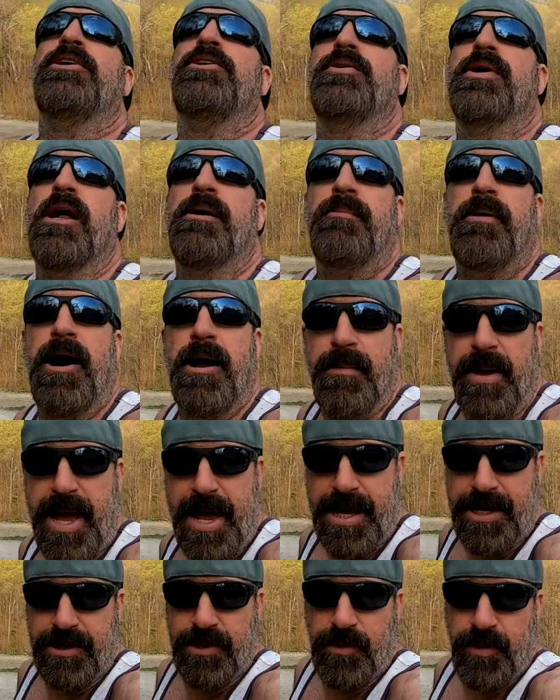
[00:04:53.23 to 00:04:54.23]
gotta buy them
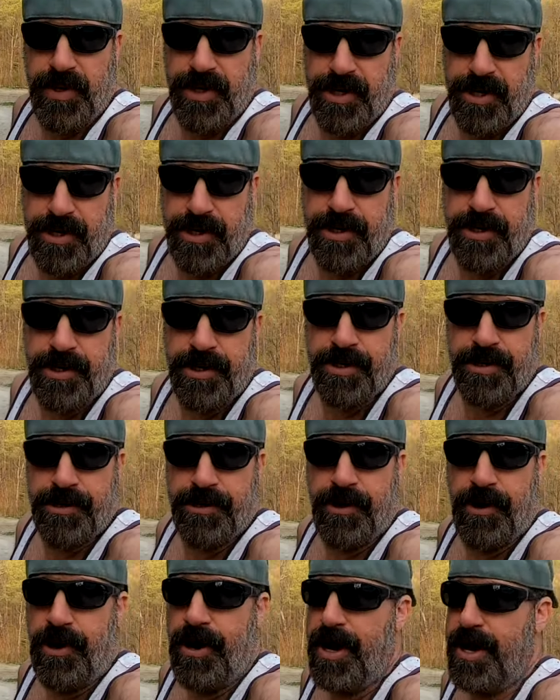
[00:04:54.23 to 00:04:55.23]
hay in the winter.
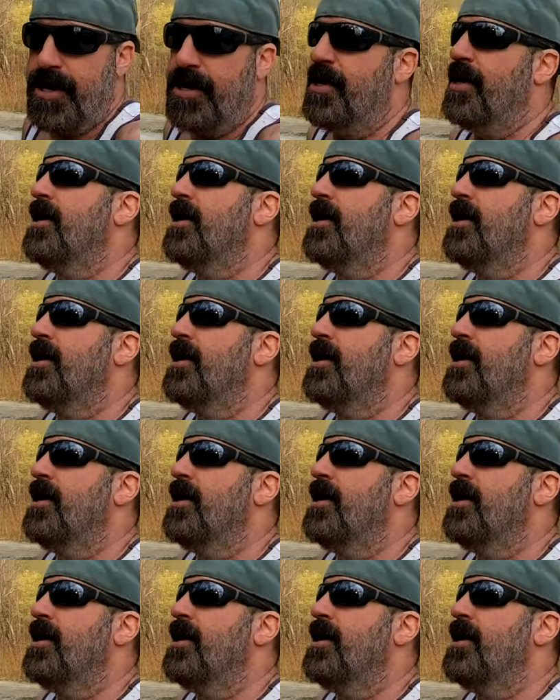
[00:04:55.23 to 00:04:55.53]
All right?